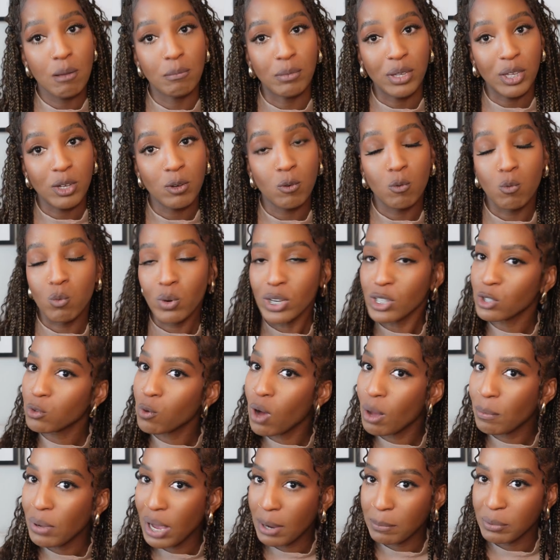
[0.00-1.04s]
me, which
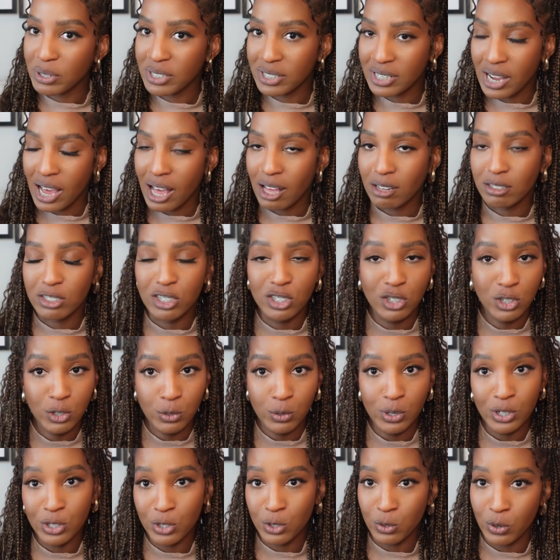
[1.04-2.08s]
wallpaper style did you
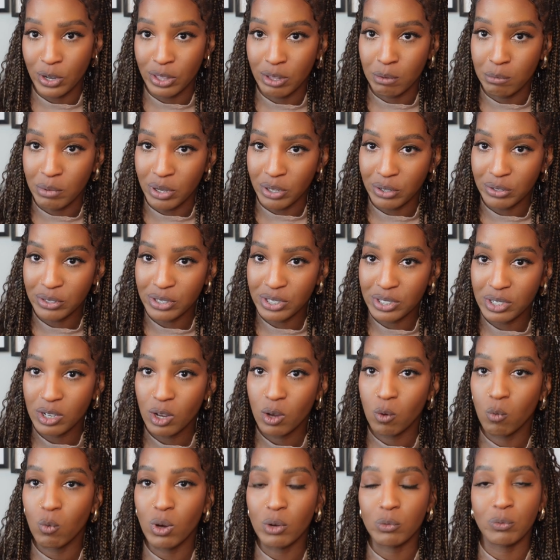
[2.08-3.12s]
enjoy the most?
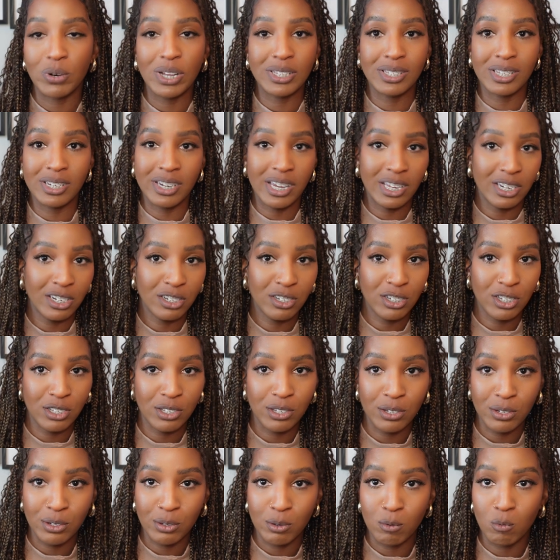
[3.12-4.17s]
What resonated to
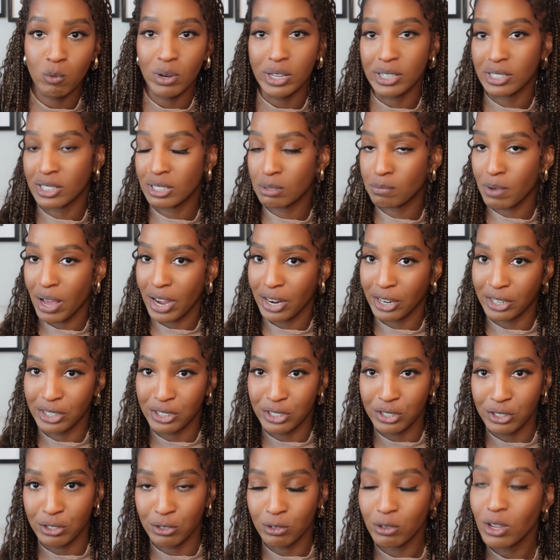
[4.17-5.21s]
you? What inspired
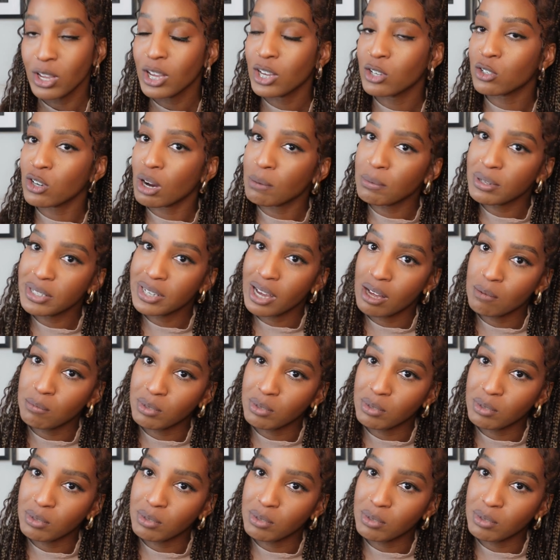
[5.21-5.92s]
you? Drop it down